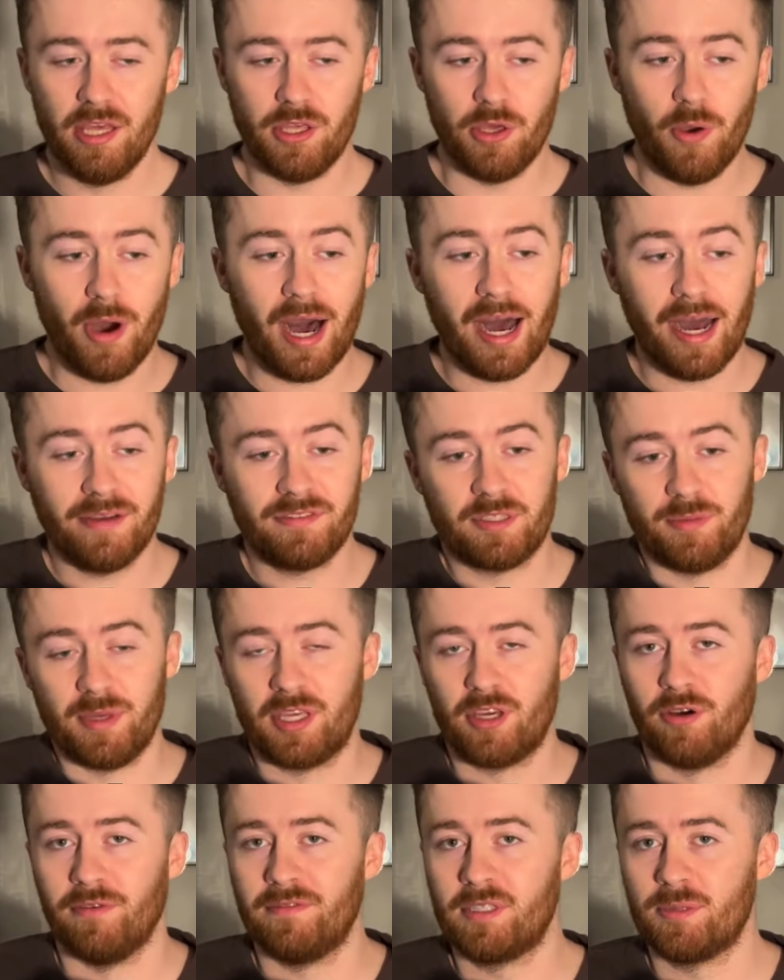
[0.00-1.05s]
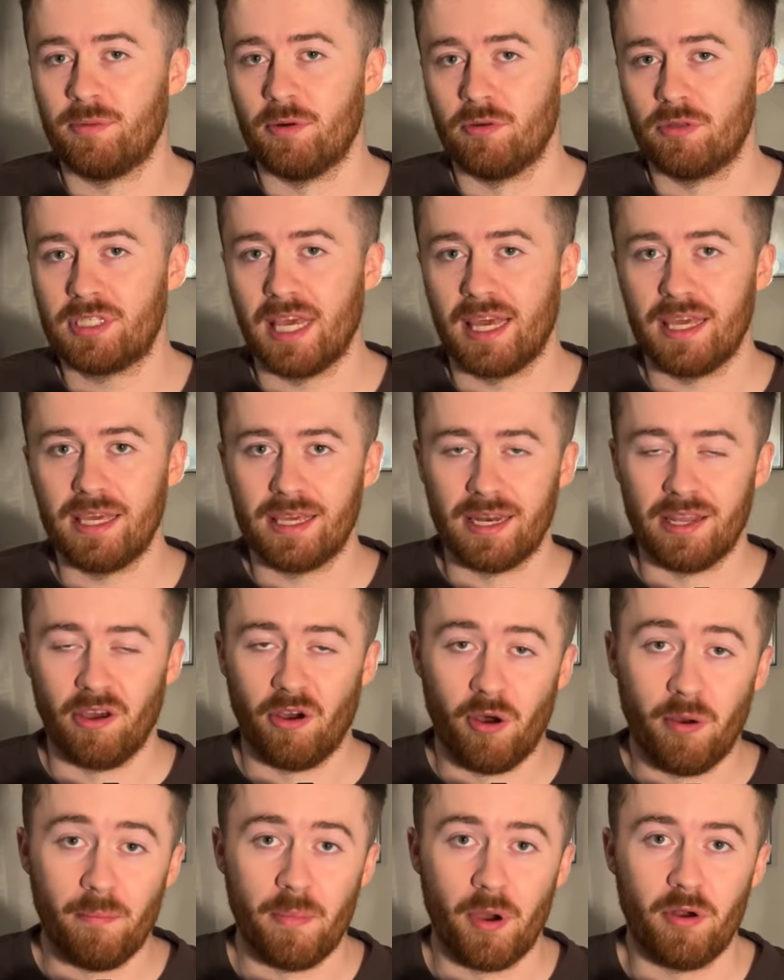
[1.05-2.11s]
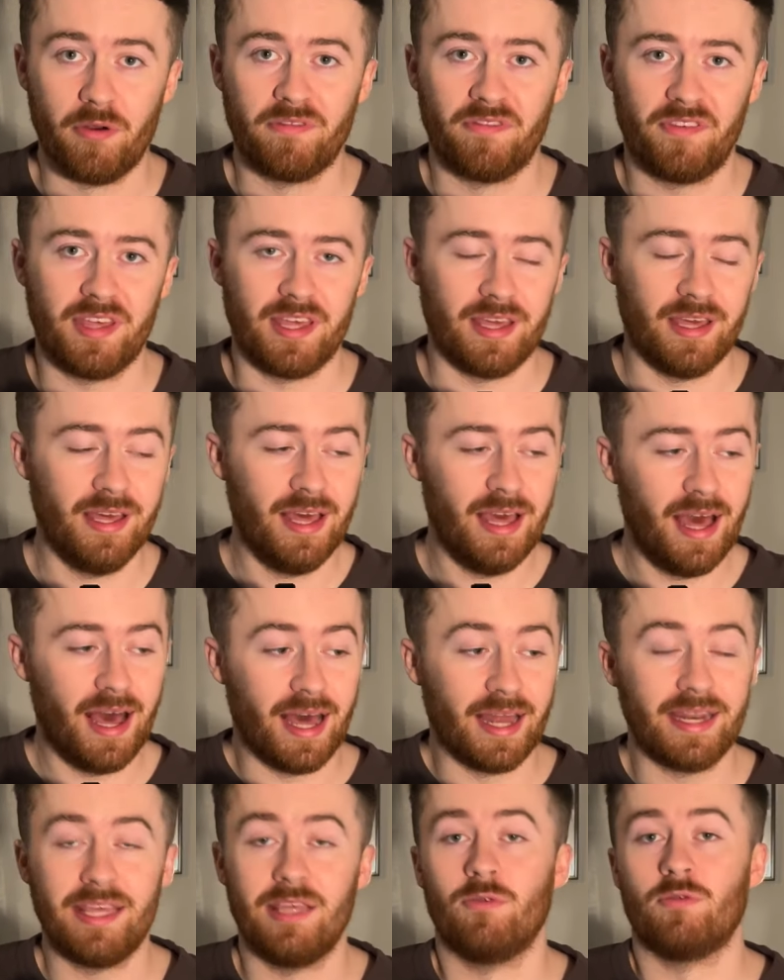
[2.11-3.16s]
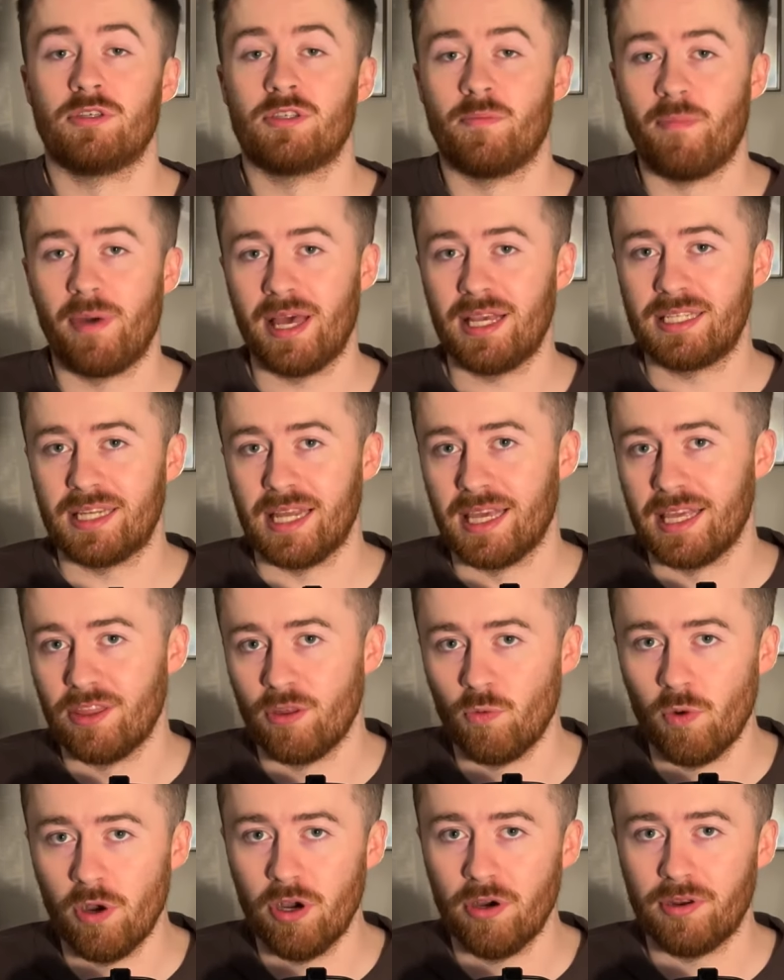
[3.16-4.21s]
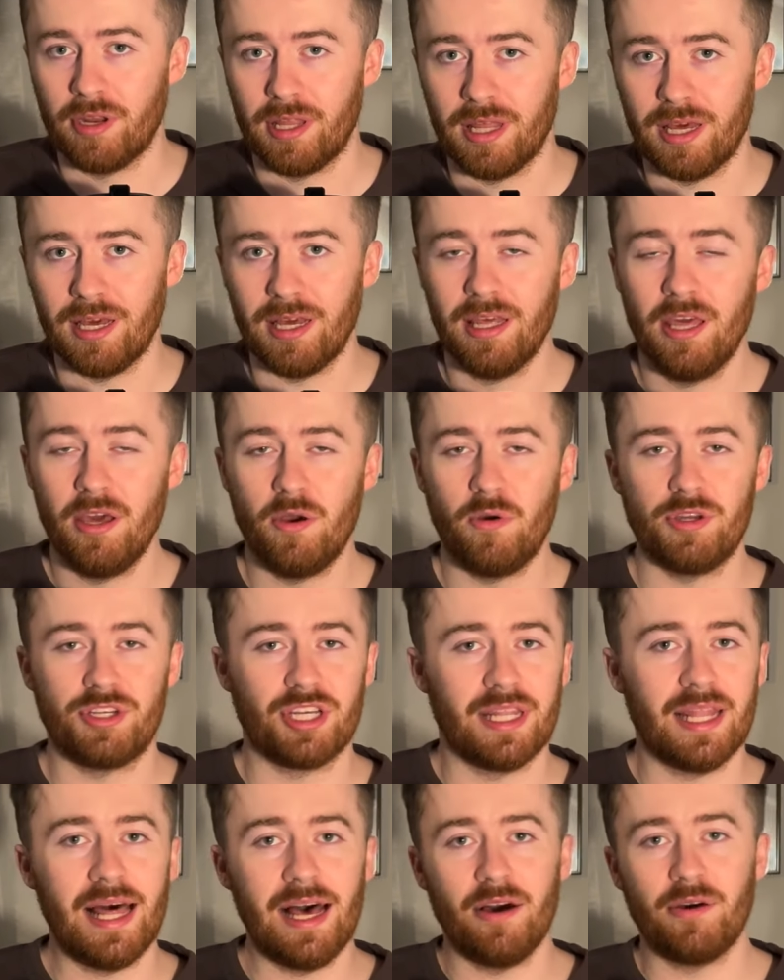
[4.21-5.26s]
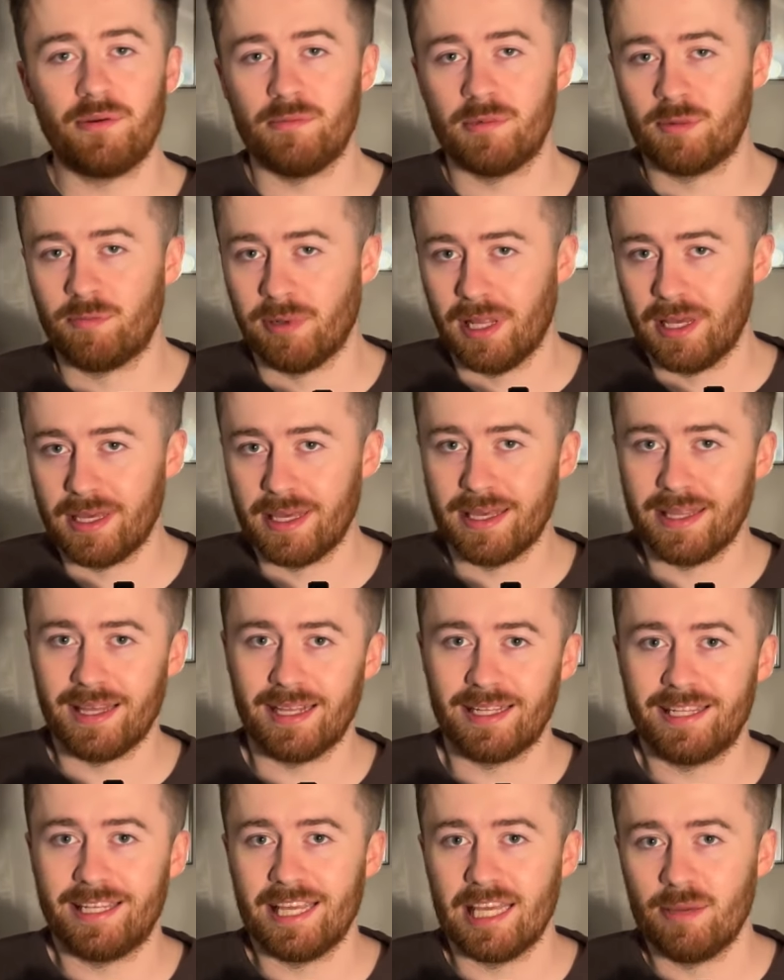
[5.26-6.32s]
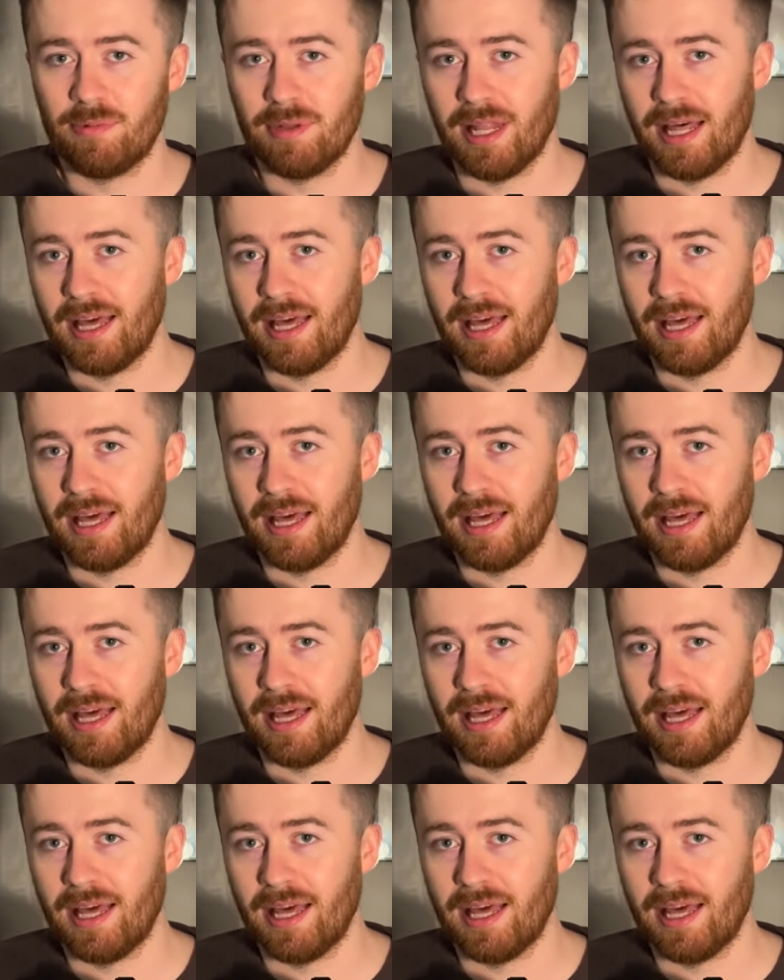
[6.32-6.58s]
you have to be comfortable taking it on both feet, and he was the best in the world at that, which allowed him to play in that deep